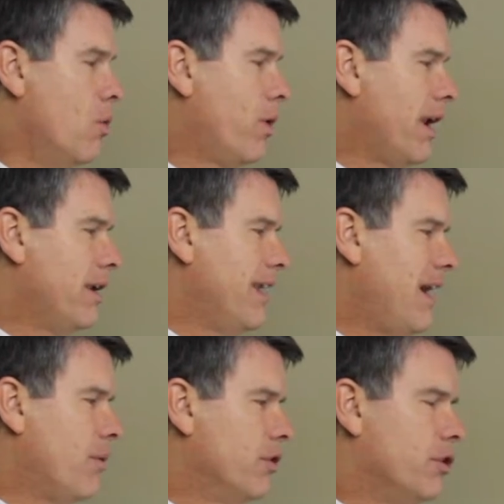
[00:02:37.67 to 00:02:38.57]
What I
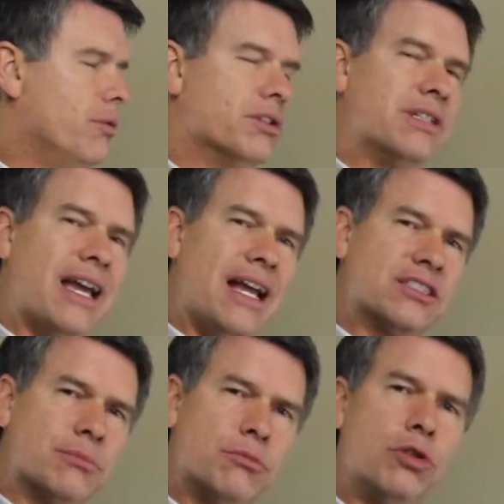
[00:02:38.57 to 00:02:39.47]
now want to do is add
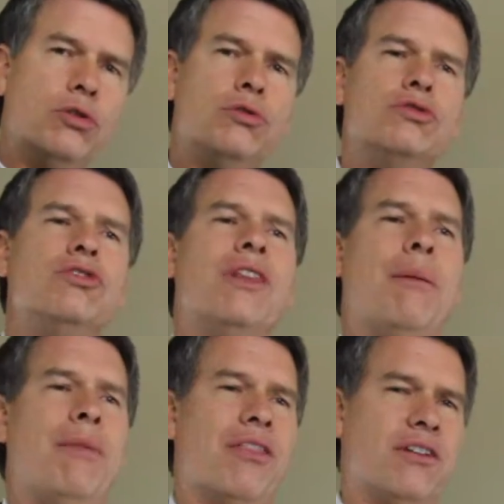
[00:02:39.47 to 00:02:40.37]
some tools to that
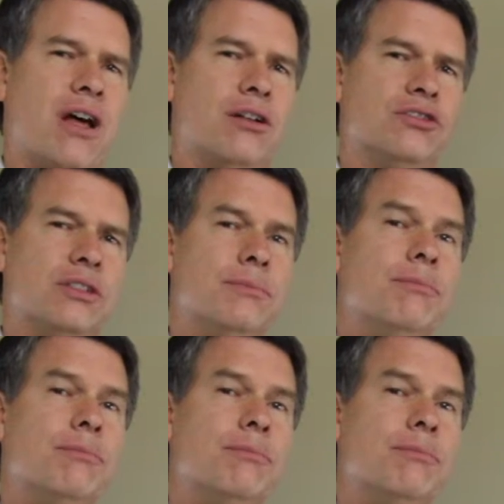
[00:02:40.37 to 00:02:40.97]
methodology.